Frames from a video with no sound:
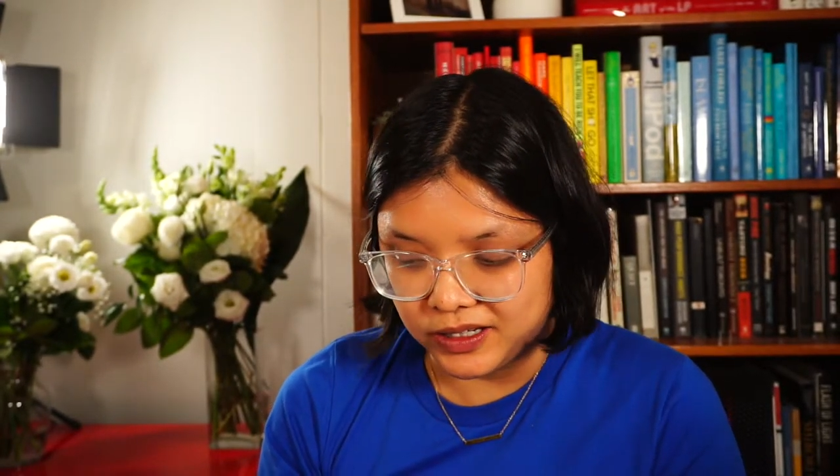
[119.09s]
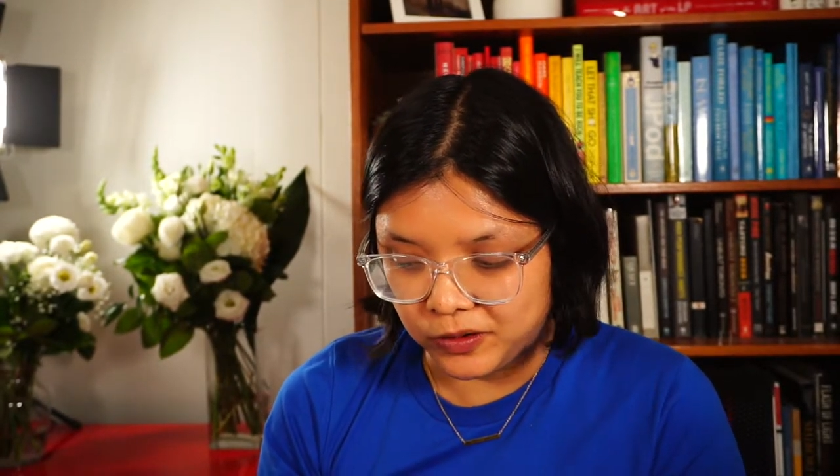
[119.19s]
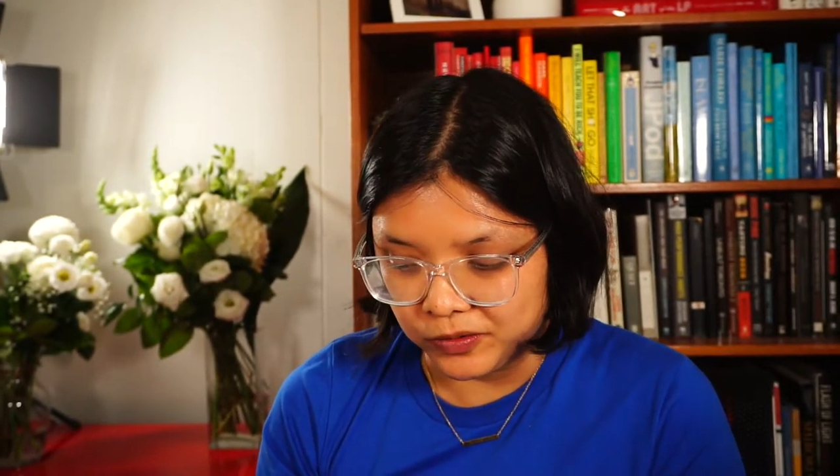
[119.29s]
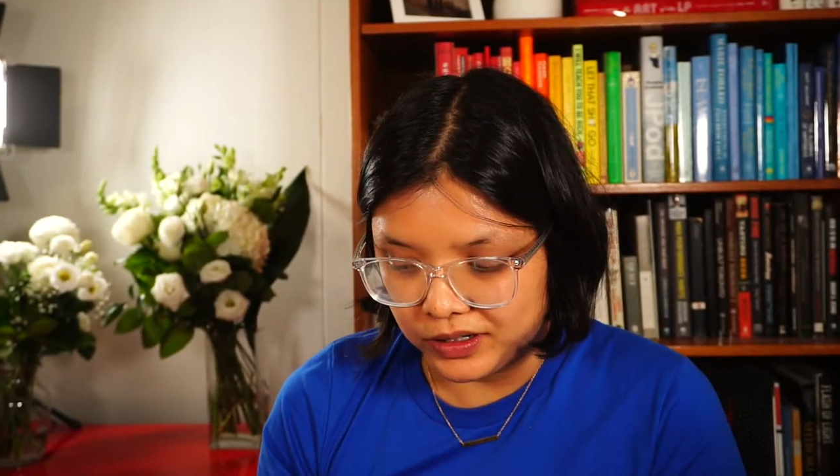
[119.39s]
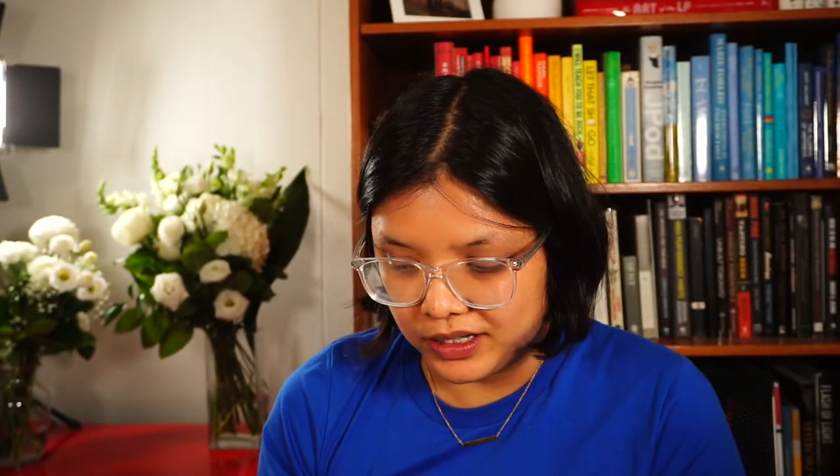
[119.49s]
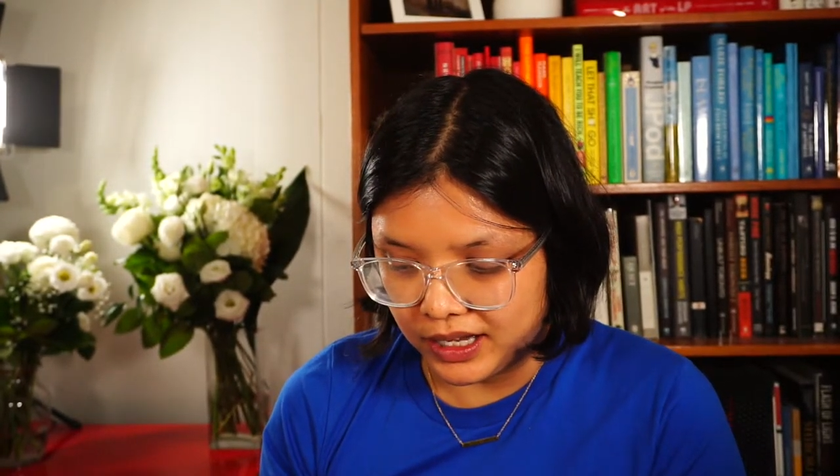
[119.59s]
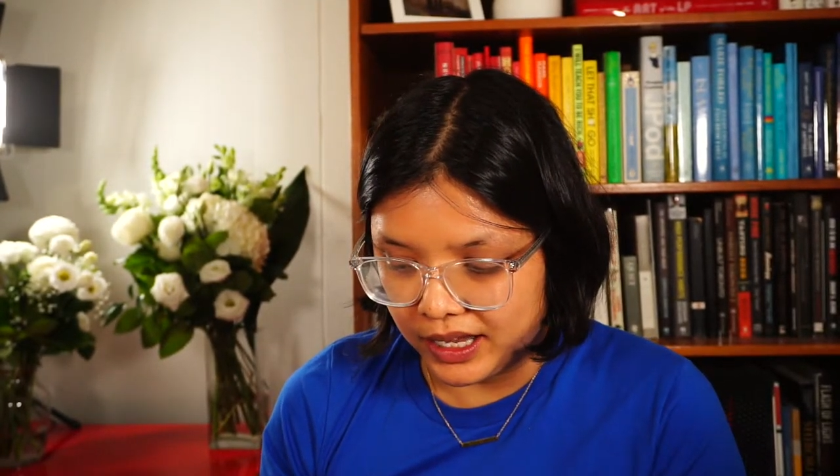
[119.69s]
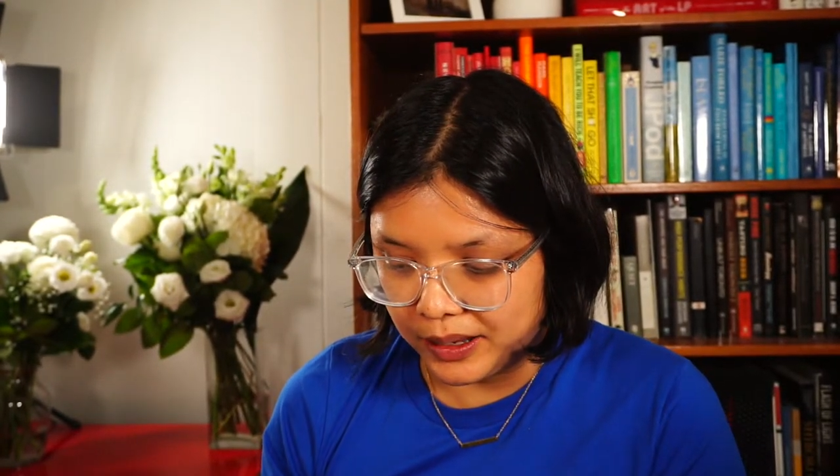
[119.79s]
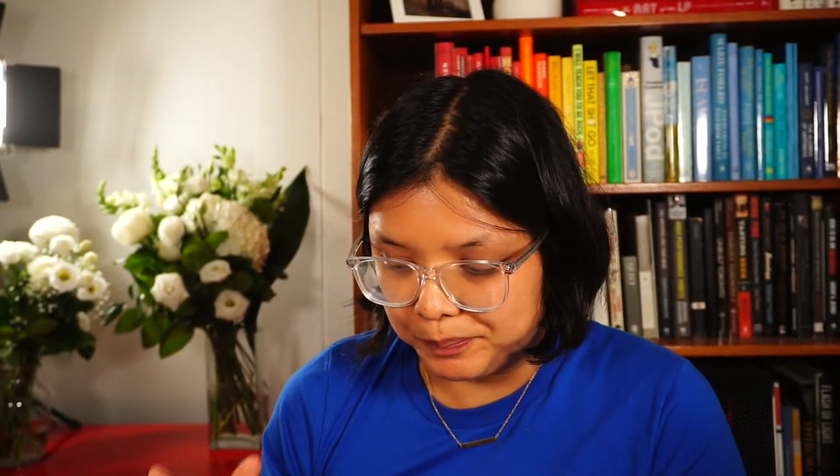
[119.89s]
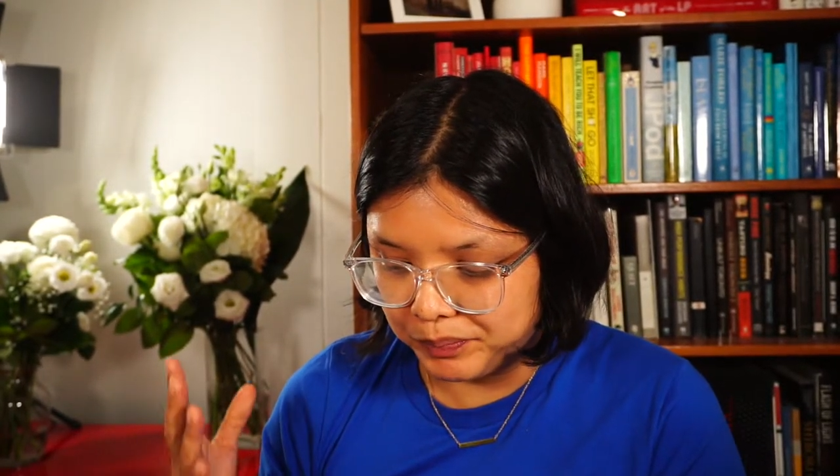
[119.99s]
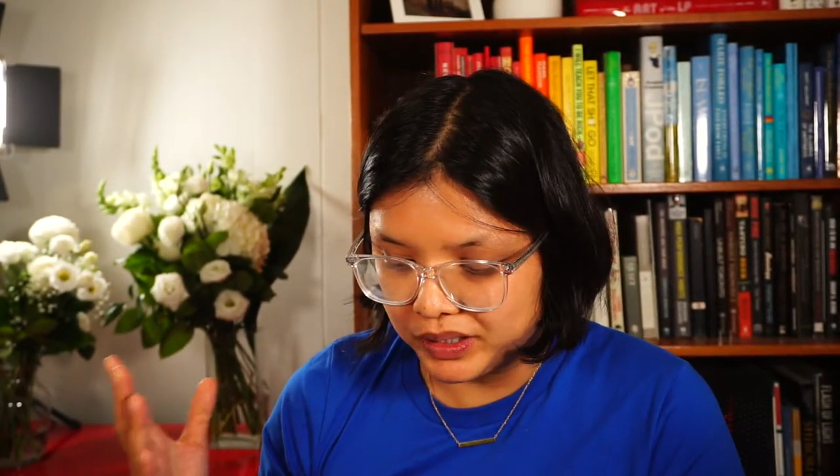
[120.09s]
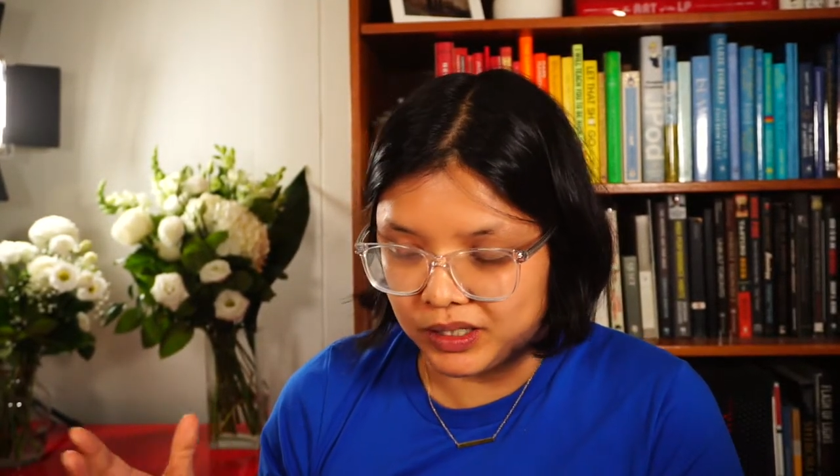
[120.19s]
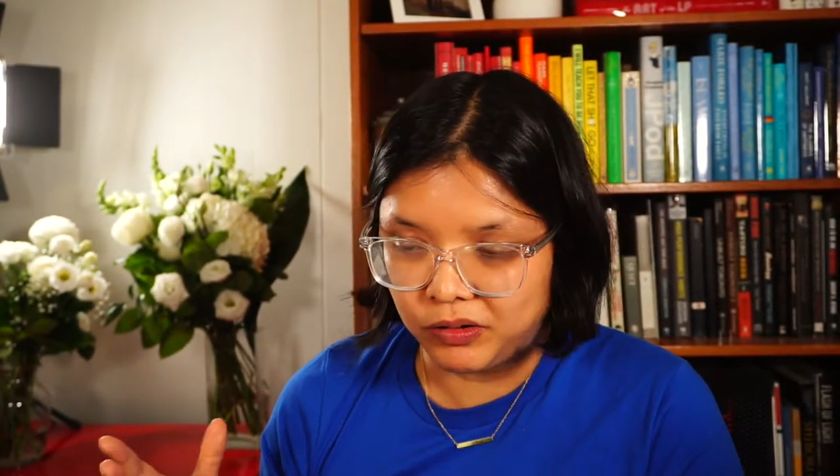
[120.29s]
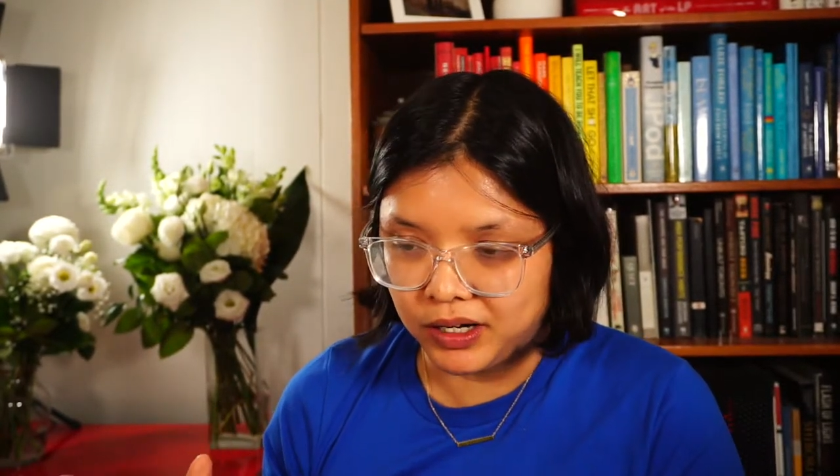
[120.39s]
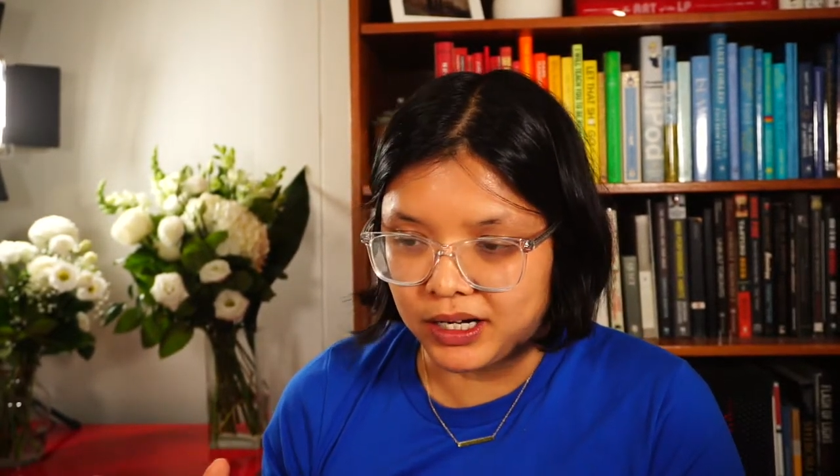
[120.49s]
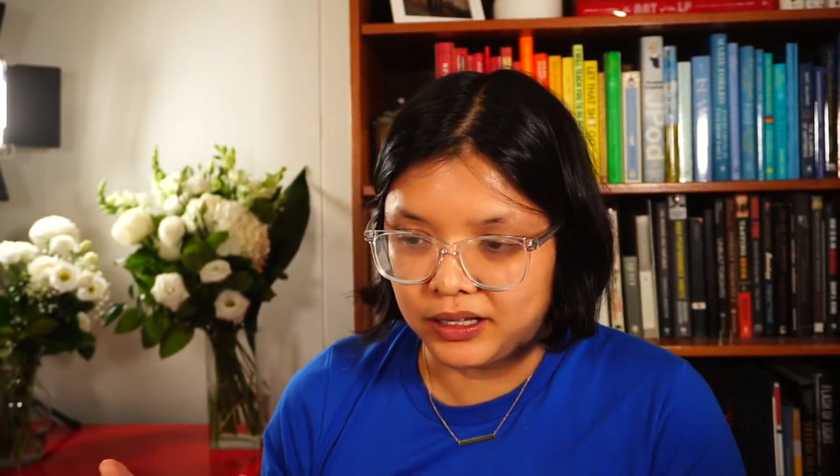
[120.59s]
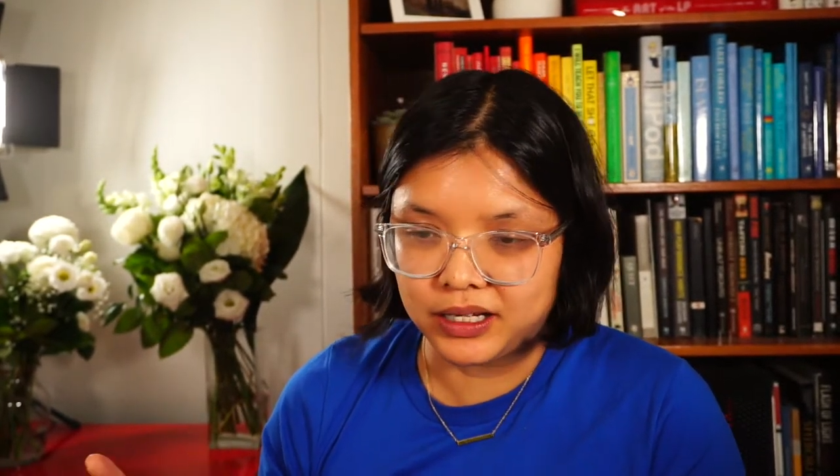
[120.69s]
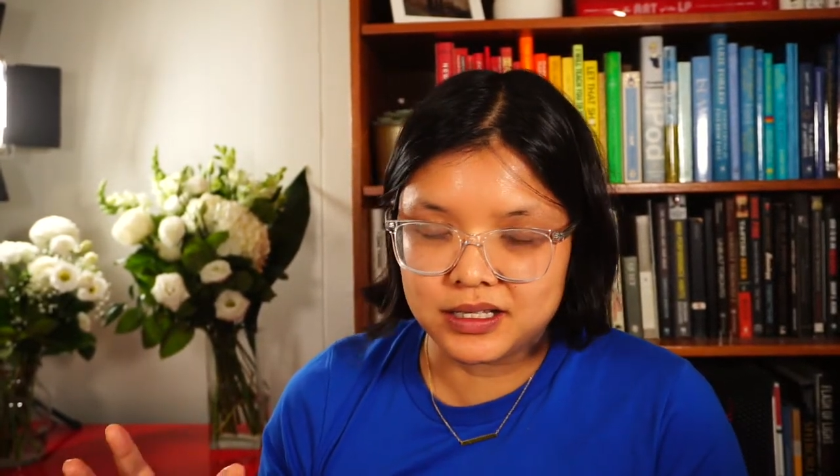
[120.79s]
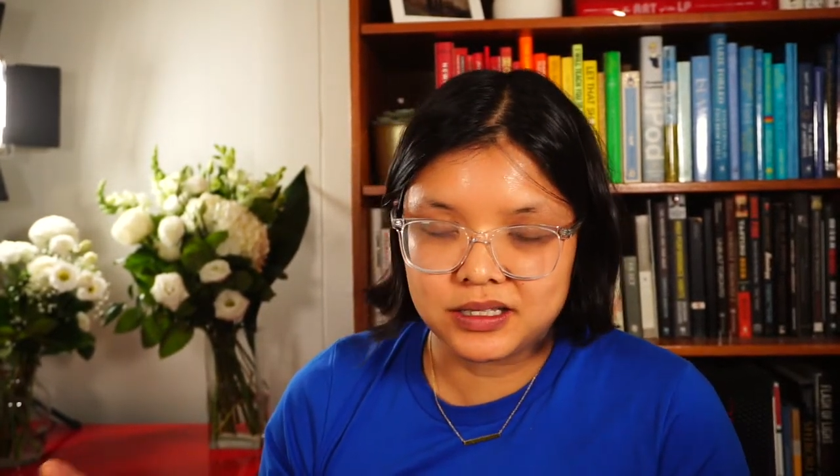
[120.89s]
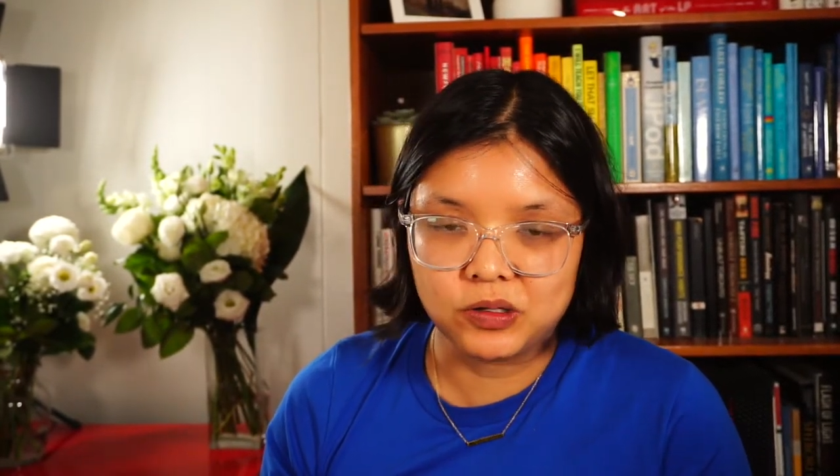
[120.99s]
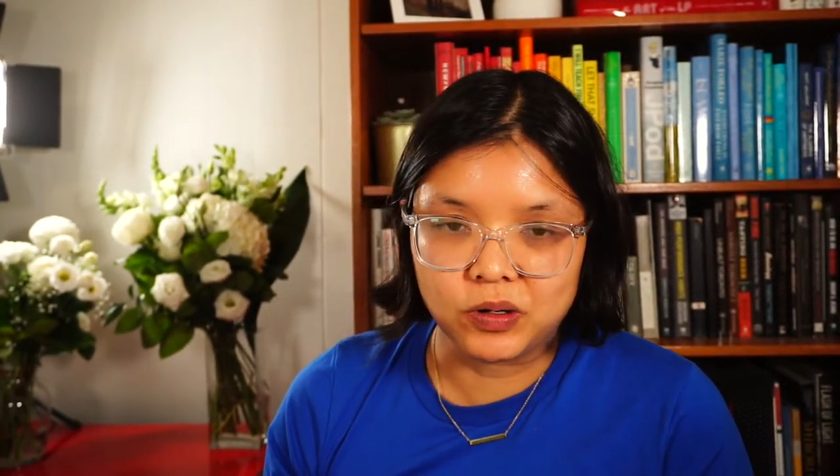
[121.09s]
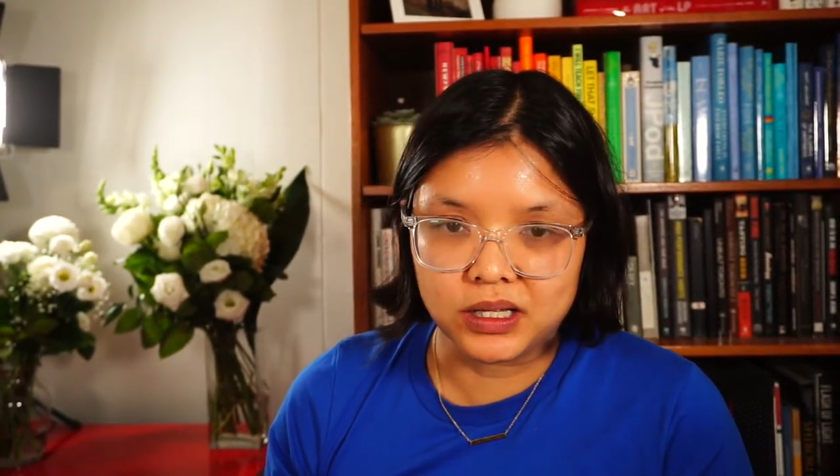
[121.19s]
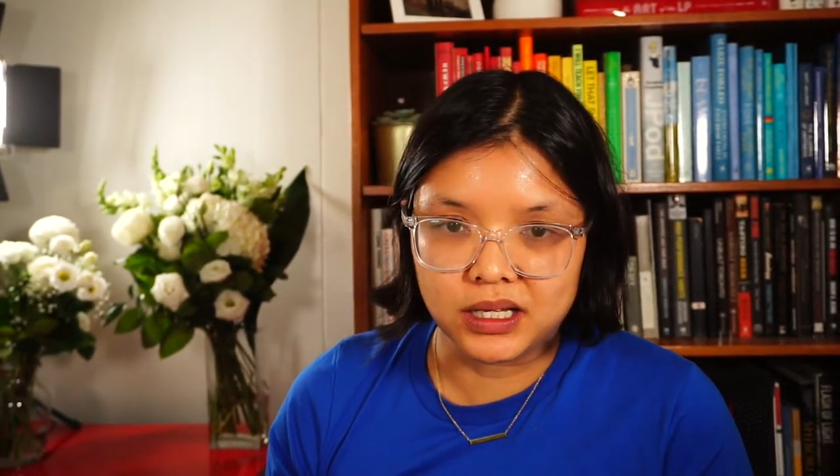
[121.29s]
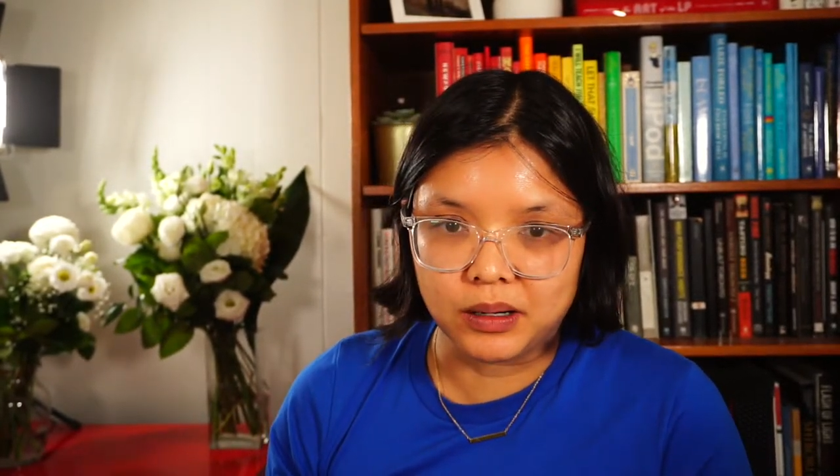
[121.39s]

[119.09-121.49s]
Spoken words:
But they were kind of like a secret in a